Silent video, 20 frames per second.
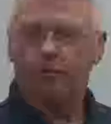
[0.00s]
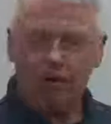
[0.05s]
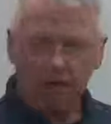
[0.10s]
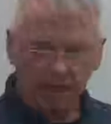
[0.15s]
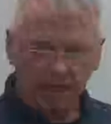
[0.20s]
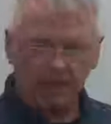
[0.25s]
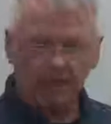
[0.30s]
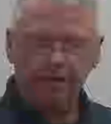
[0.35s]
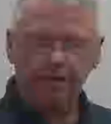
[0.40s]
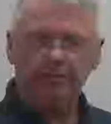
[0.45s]

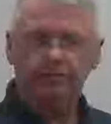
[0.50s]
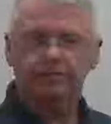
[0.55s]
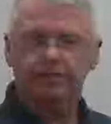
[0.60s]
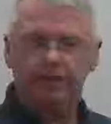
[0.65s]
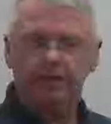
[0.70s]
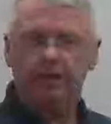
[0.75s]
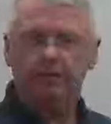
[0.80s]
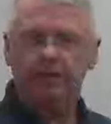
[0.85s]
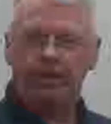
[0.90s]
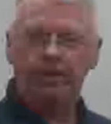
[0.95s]
Wally, it was
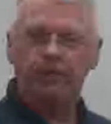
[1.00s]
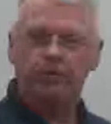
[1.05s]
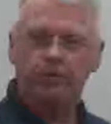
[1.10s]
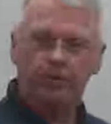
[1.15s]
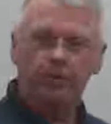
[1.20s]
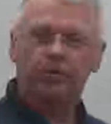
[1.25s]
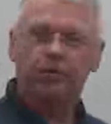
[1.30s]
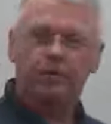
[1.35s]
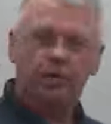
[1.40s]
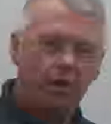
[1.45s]
him.
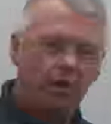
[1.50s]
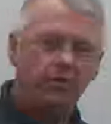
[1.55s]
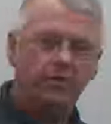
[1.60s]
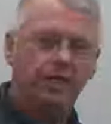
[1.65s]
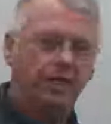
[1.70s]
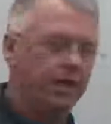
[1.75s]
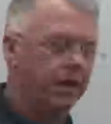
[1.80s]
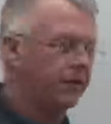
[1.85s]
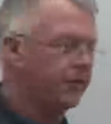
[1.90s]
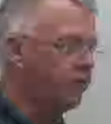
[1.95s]
We were
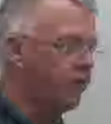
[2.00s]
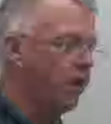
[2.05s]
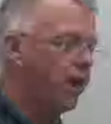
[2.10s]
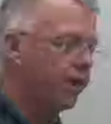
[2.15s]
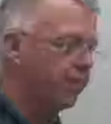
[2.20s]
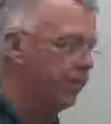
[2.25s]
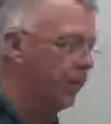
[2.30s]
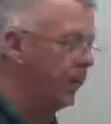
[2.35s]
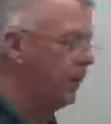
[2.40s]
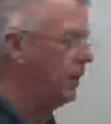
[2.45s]
talking at a
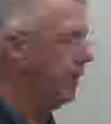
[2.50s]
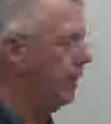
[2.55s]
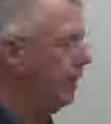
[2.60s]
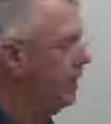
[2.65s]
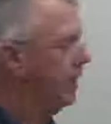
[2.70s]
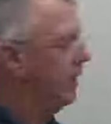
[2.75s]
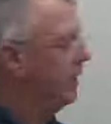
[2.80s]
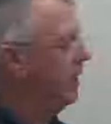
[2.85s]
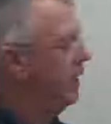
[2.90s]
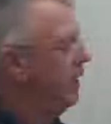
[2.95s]
track meeting,
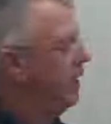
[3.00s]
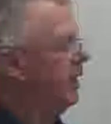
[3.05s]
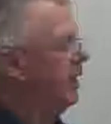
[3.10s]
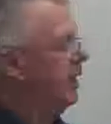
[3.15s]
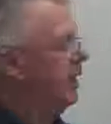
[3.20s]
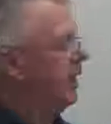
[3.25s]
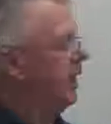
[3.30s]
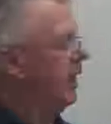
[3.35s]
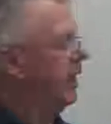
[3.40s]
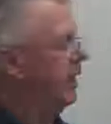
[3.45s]

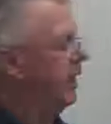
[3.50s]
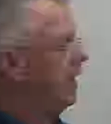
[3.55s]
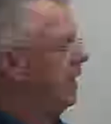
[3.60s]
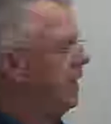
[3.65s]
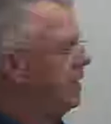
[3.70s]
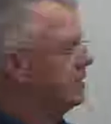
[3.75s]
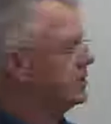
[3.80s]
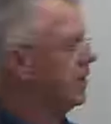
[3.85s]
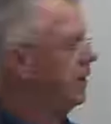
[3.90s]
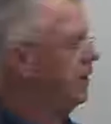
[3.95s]
and
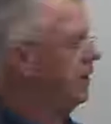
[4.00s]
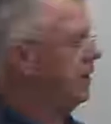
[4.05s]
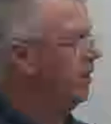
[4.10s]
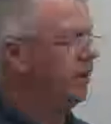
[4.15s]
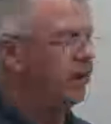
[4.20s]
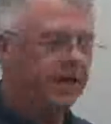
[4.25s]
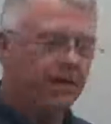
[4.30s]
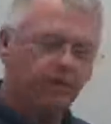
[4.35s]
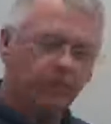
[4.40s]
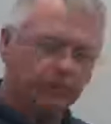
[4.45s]
he said
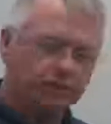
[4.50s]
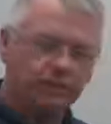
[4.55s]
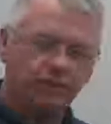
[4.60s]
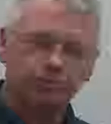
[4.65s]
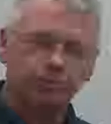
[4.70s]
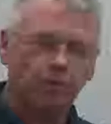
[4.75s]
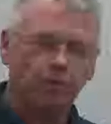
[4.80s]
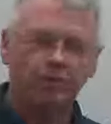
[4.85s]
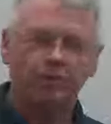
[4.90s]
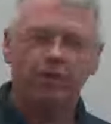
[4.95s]
he was
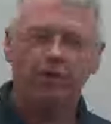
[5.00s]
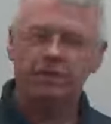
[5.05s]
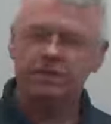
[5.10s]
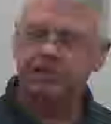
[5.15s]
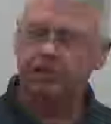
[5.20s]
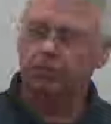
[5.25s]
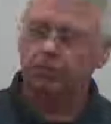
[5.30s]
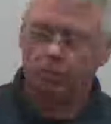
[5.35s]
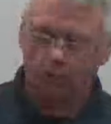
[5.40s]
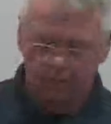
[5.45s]
just wanting to know. He said,